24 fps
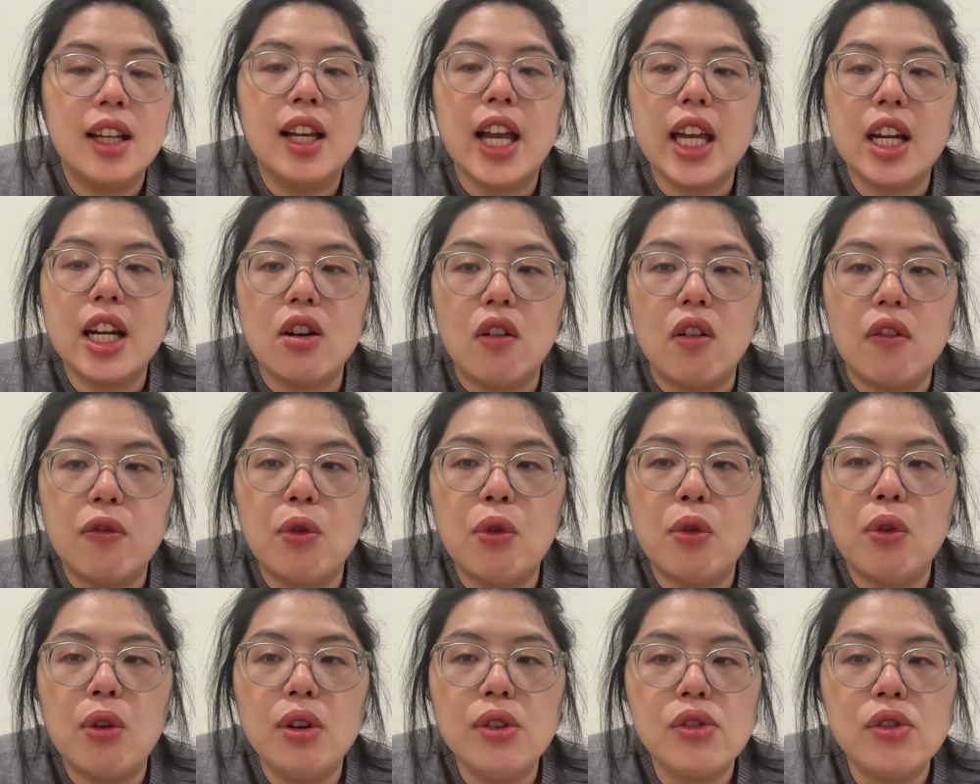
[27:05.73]
And of
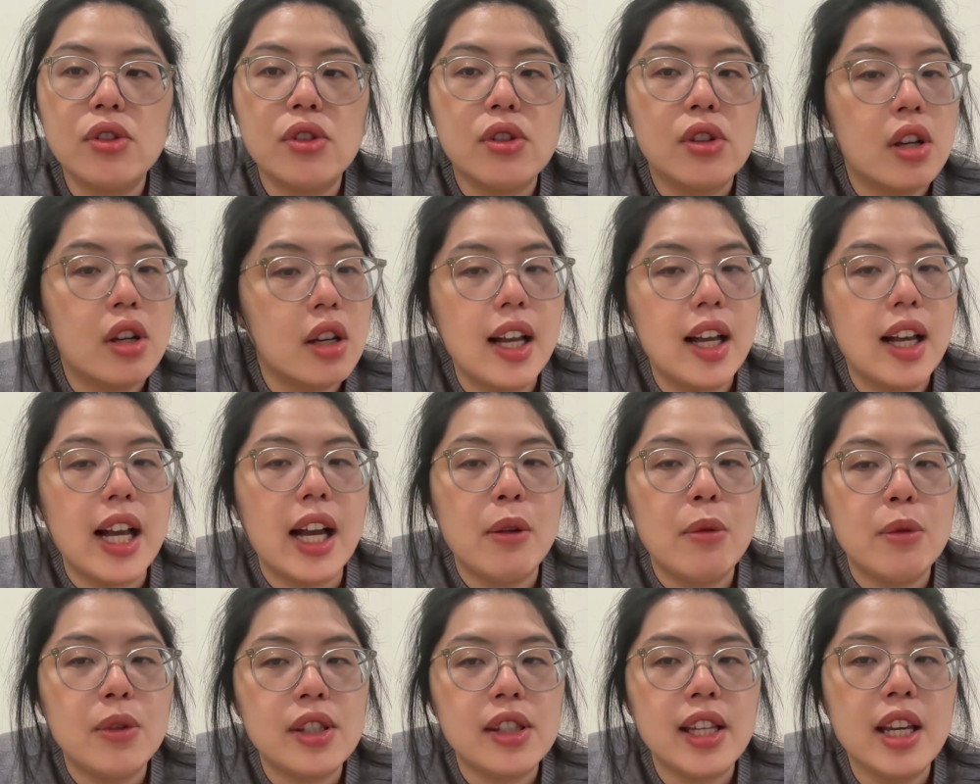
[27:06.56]
course, I
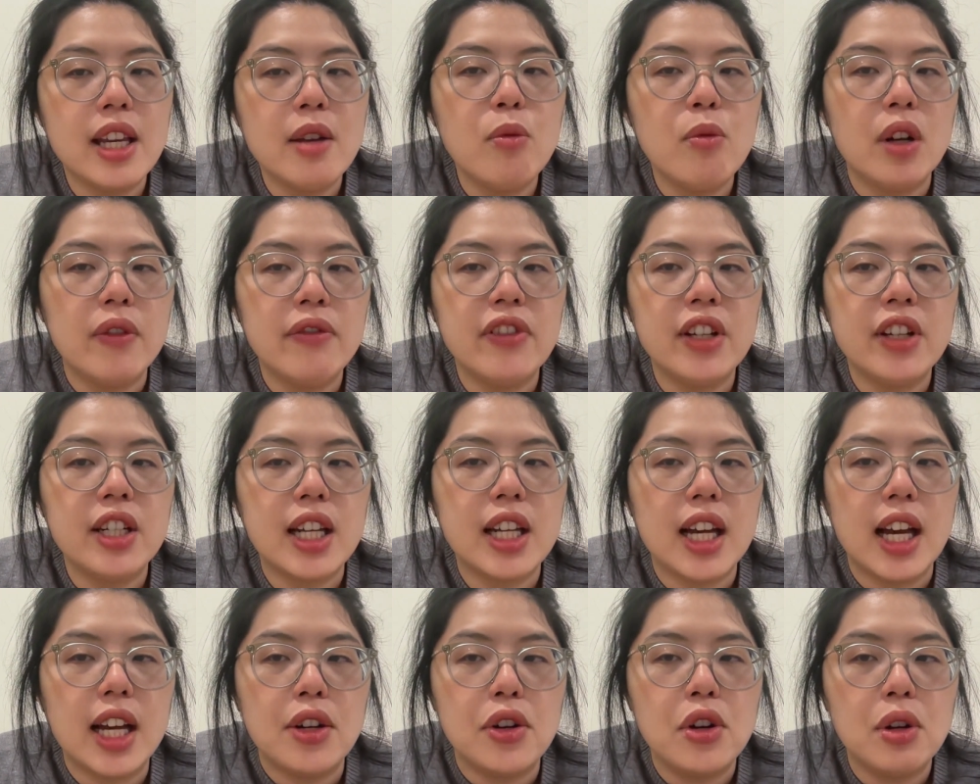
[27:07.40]
would say one thing
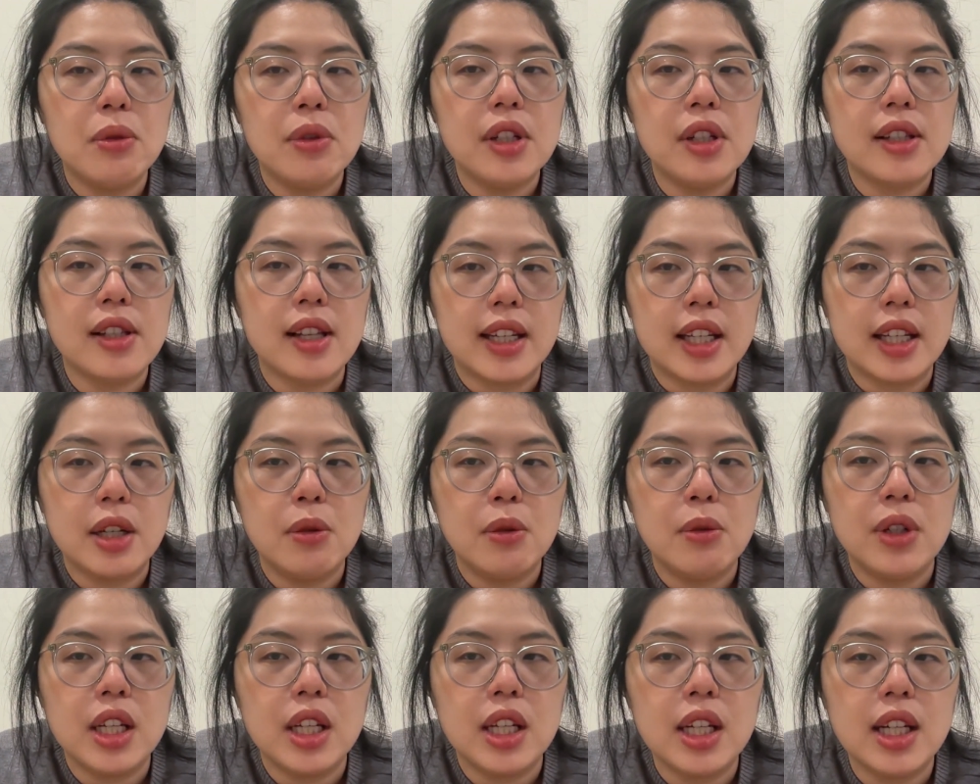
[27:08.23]
that I notice
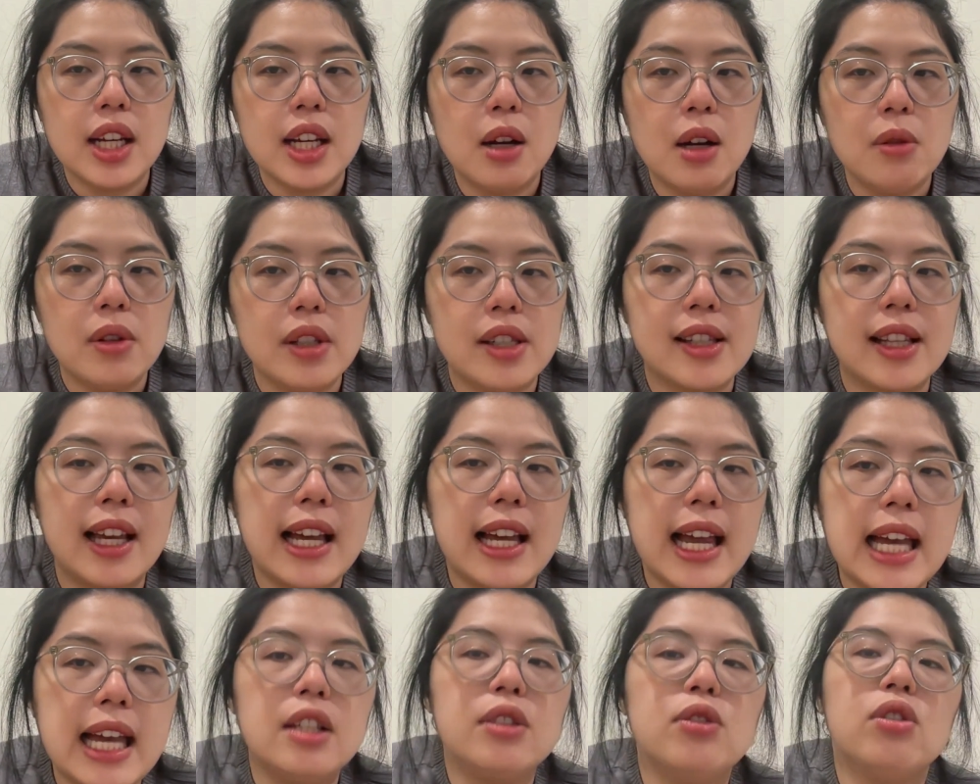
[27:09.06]
acutely now is that
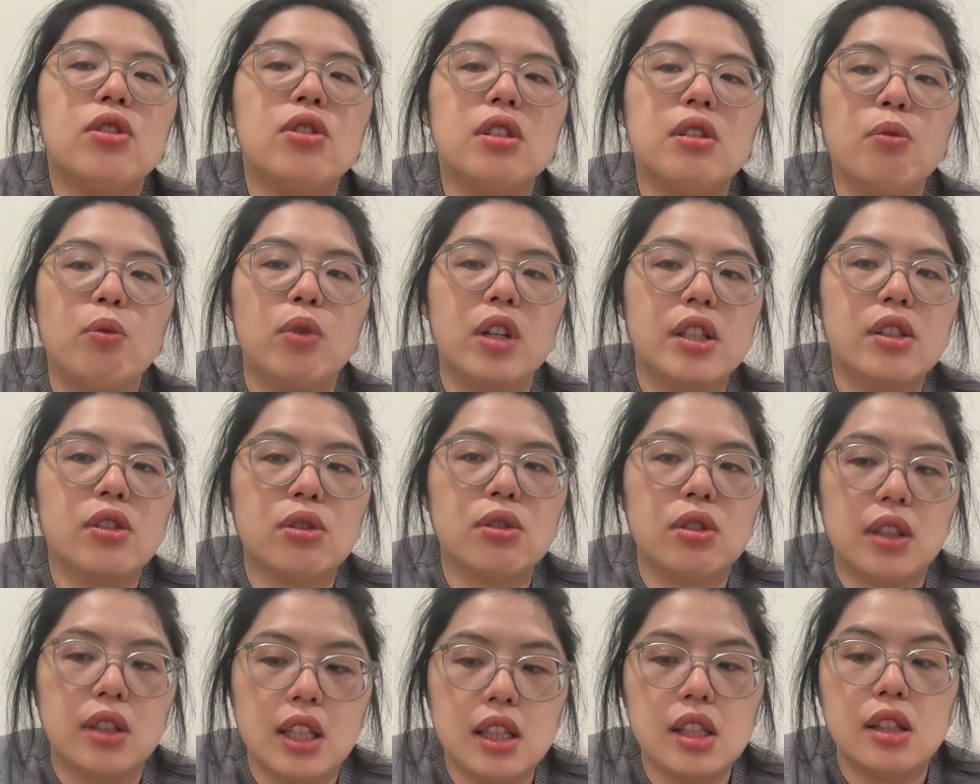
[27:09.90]
energy
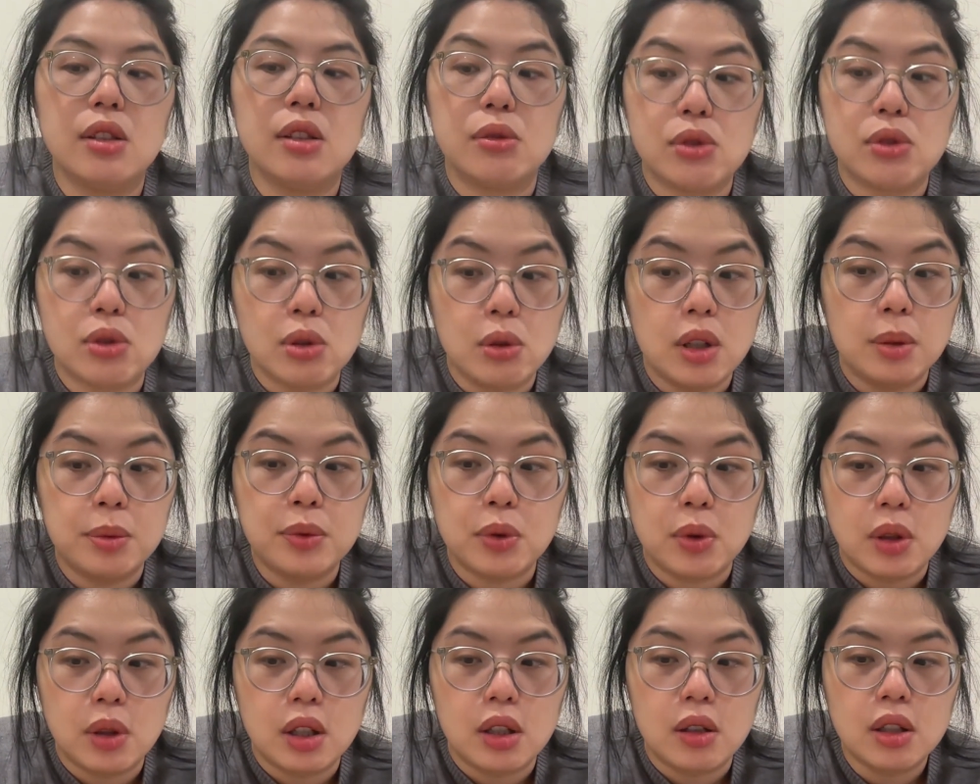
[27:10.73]
once needs to show up
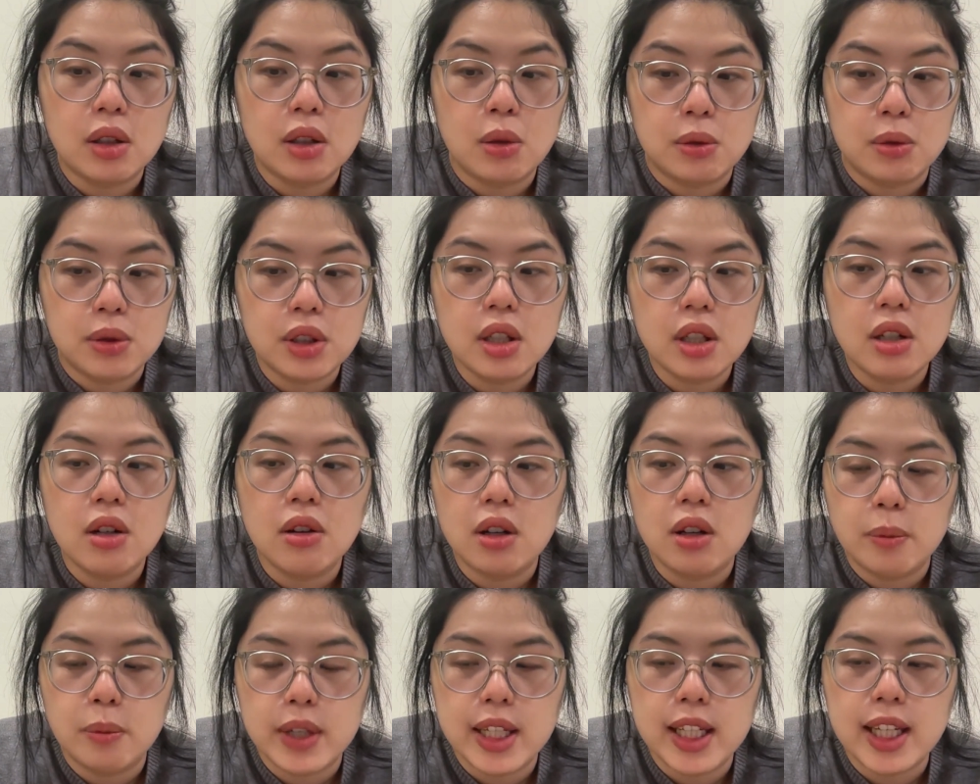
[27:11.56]
to a coaching call,
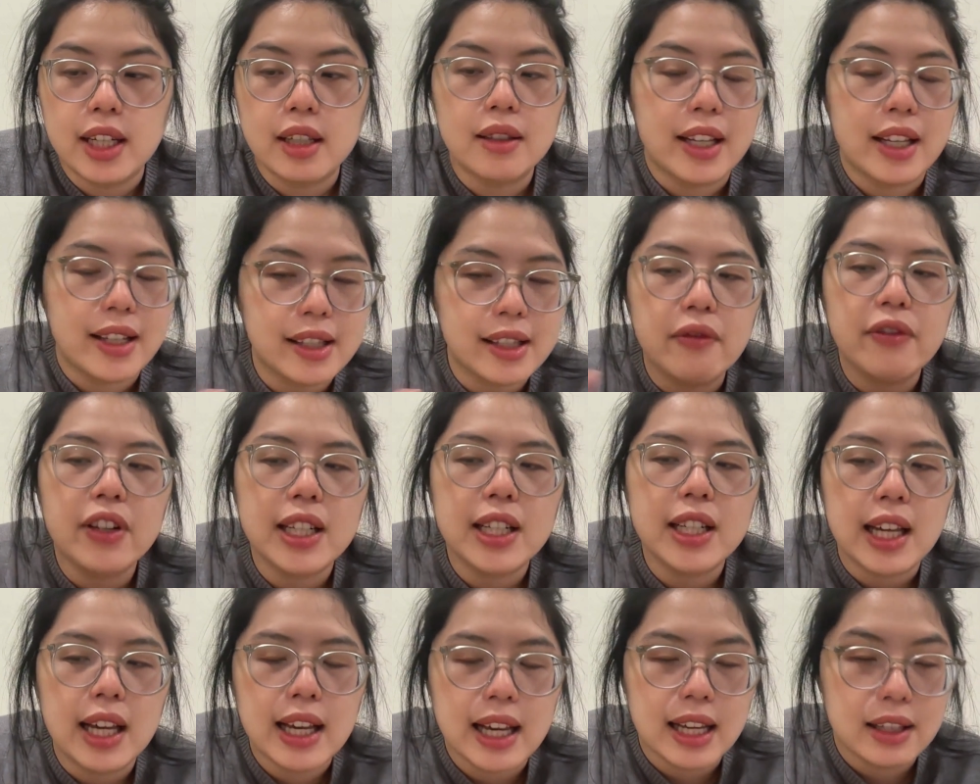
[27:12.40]
a meeting, like something
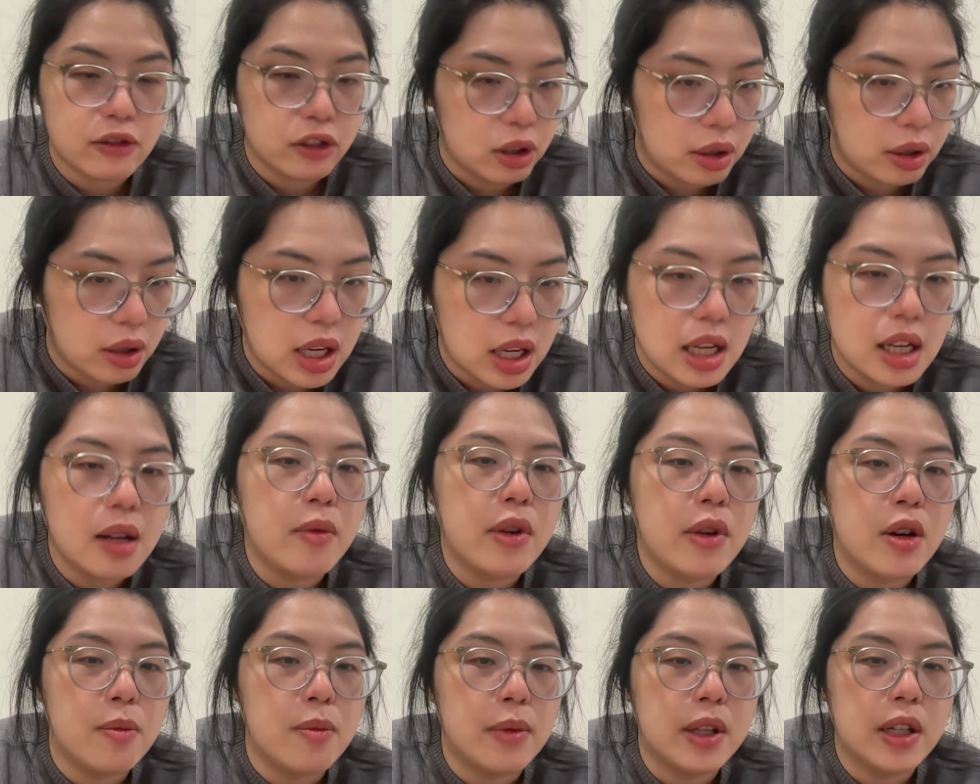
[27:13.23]
that has the
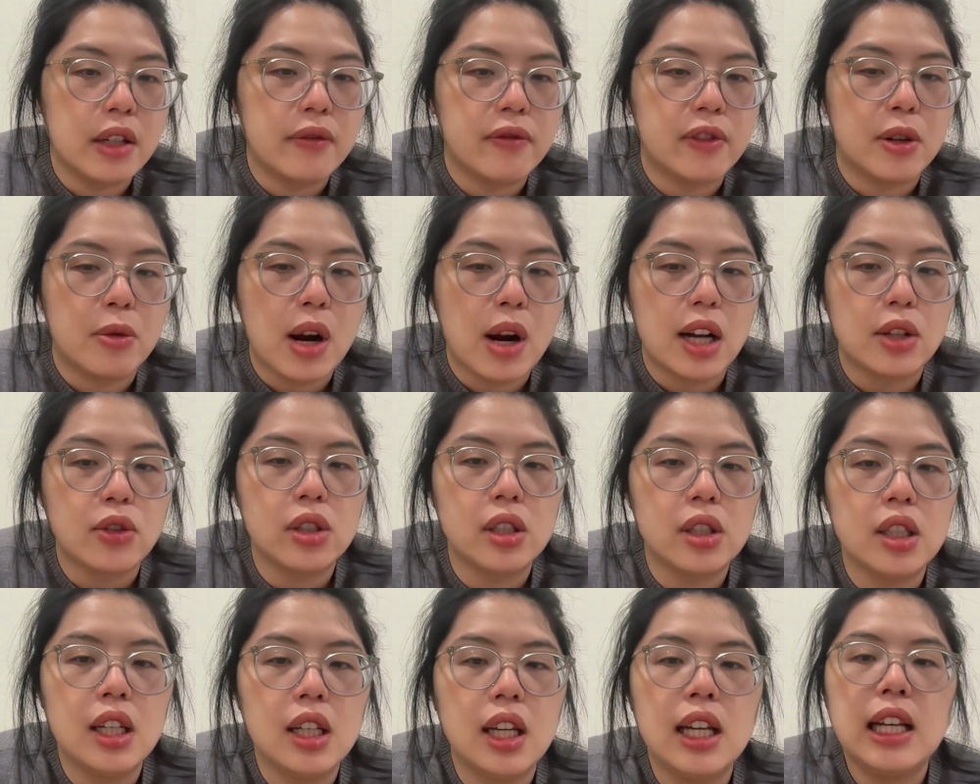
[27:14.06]
human
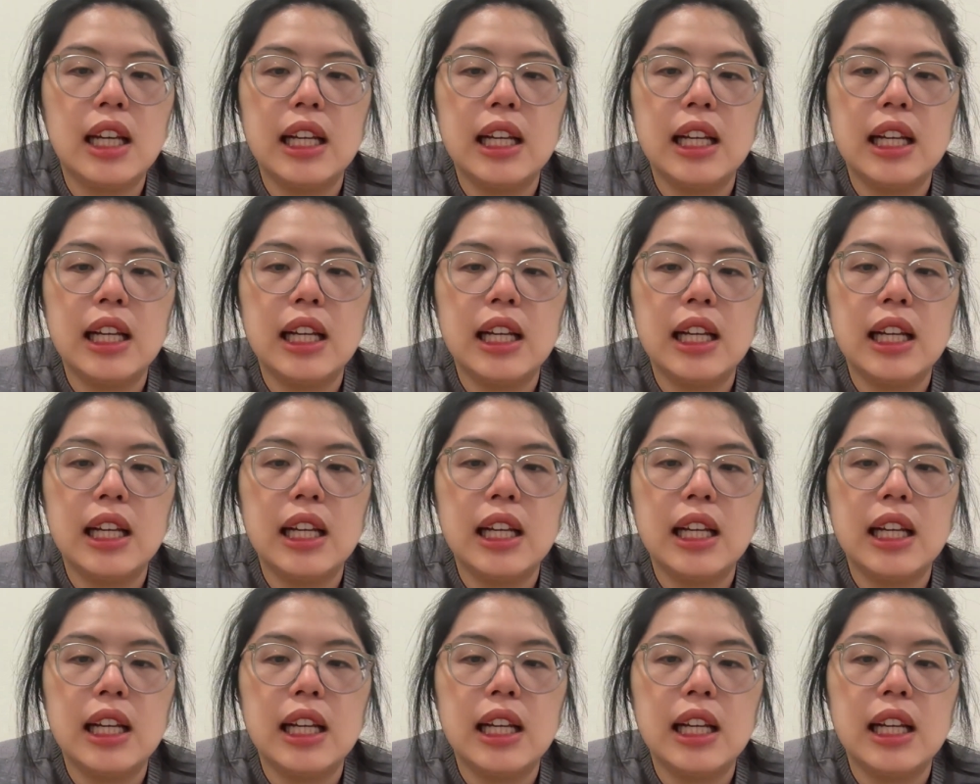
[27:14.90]
interaction,